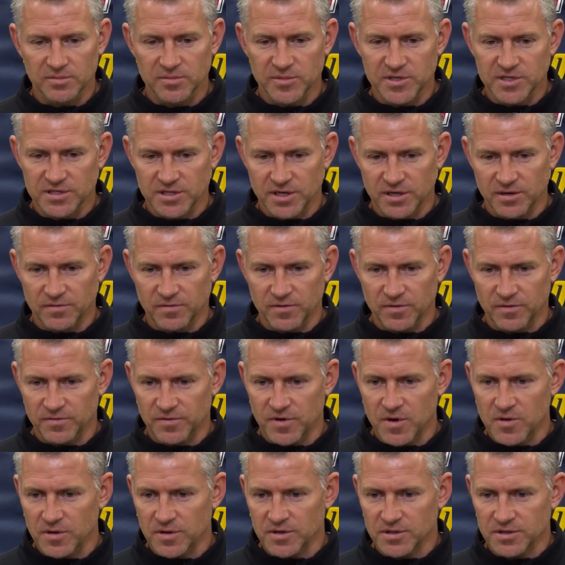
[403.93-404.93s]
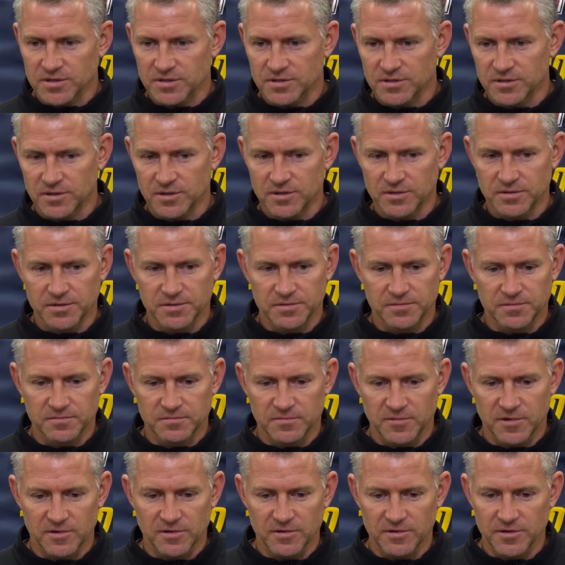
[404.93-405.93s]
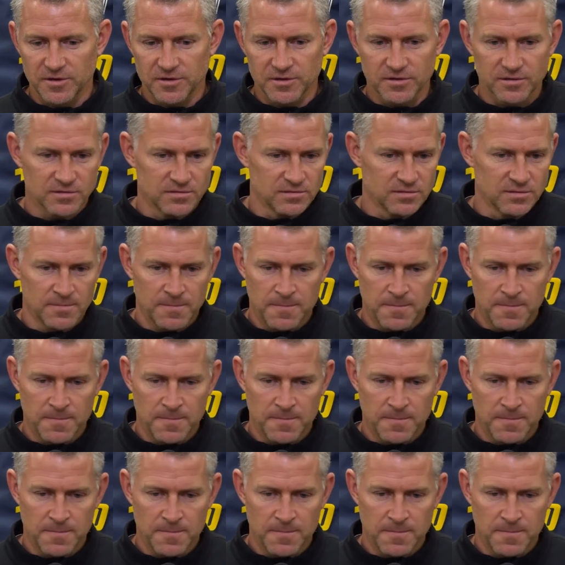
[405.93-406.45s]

to be said for focus, you know, and whether you're